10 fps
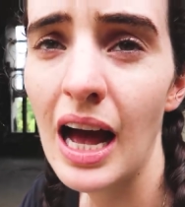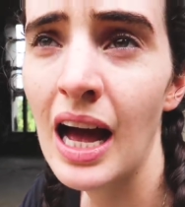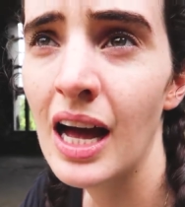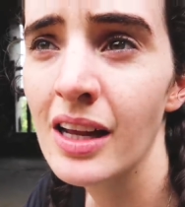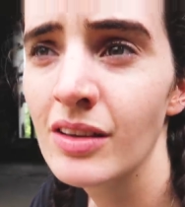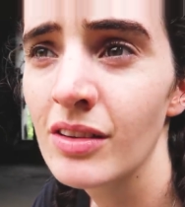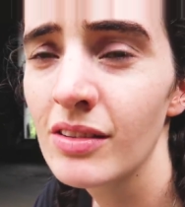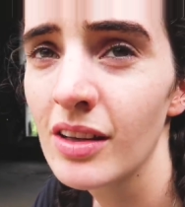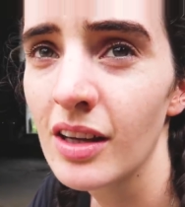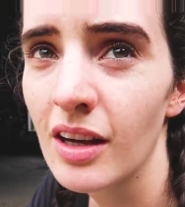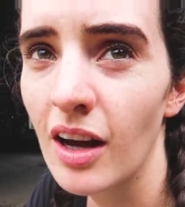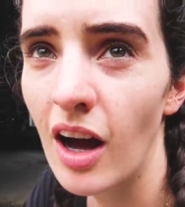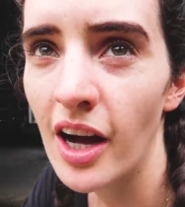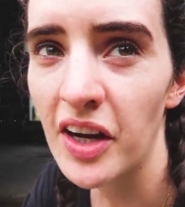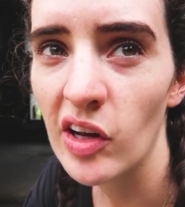and
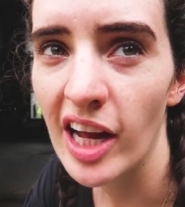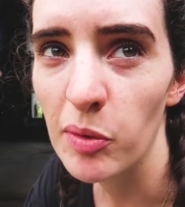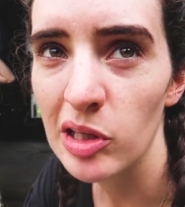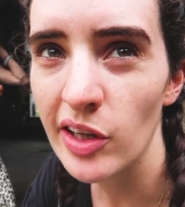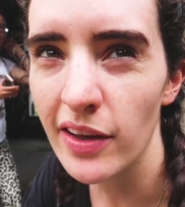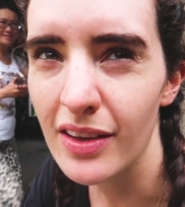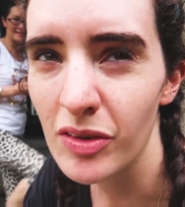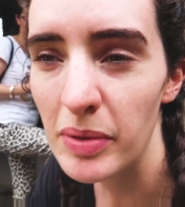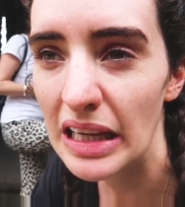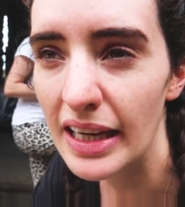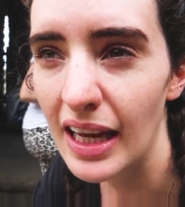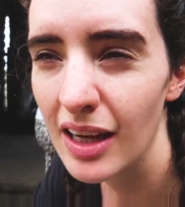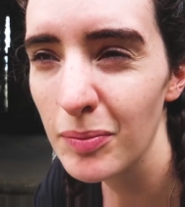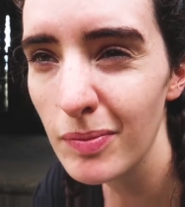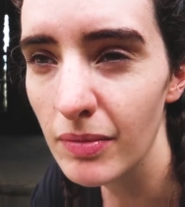I can't help but look at this and be like,
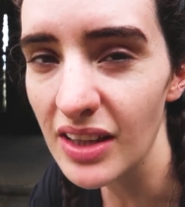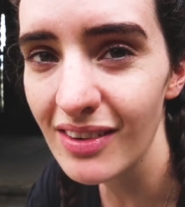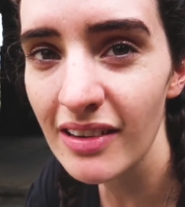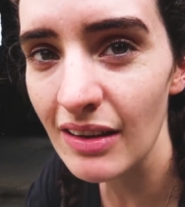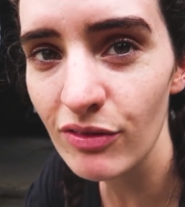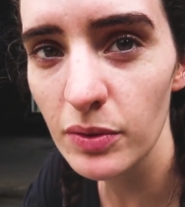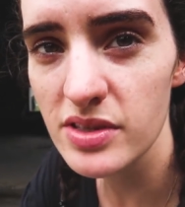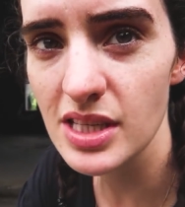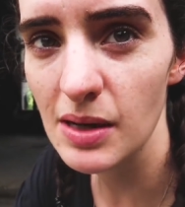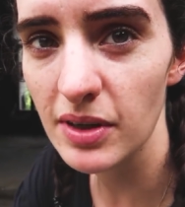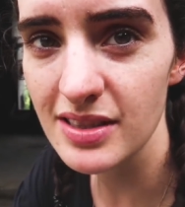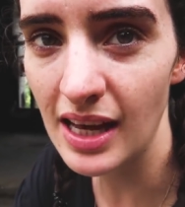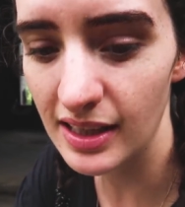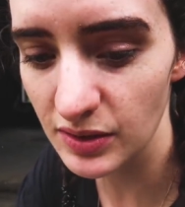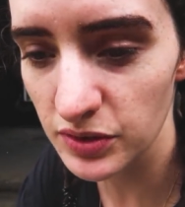hmm, is there an influence there? Because
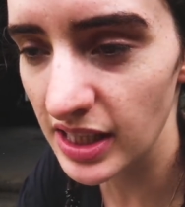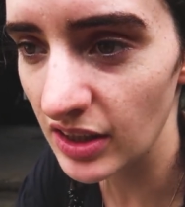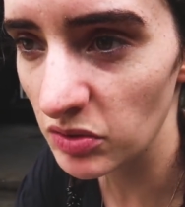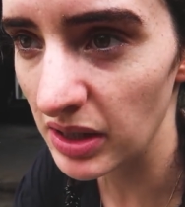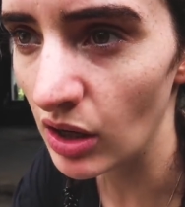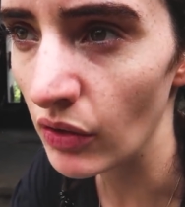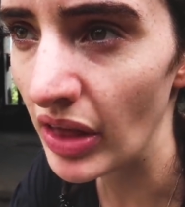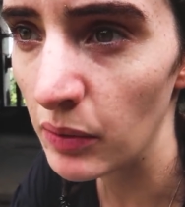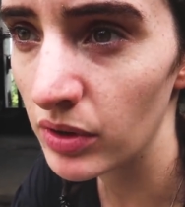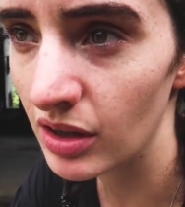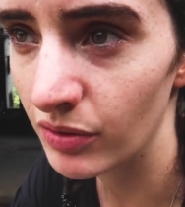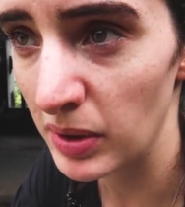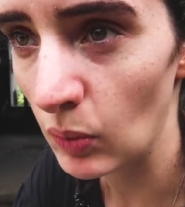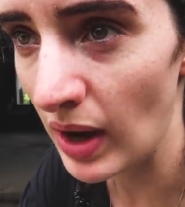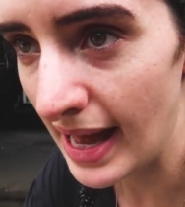Alex was saying to me, oh, they wouldn't have
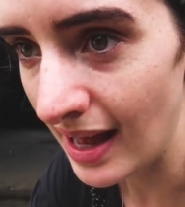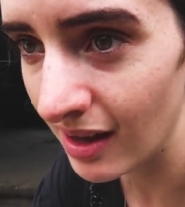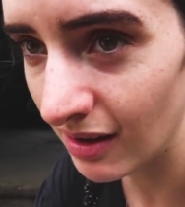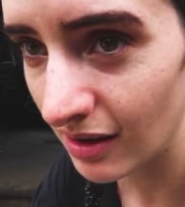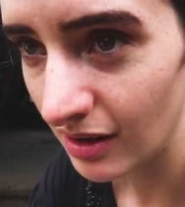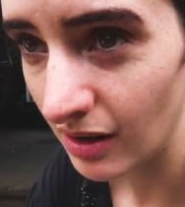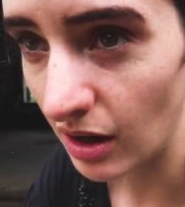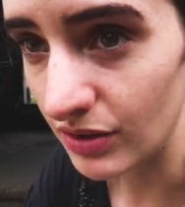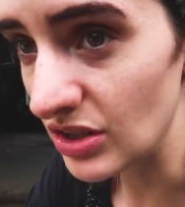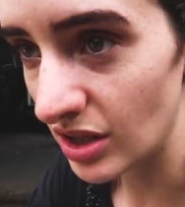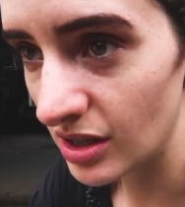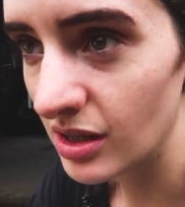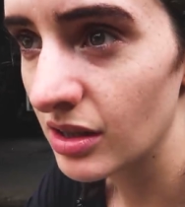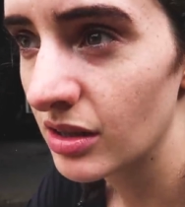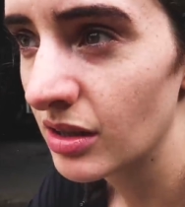been aware of each other.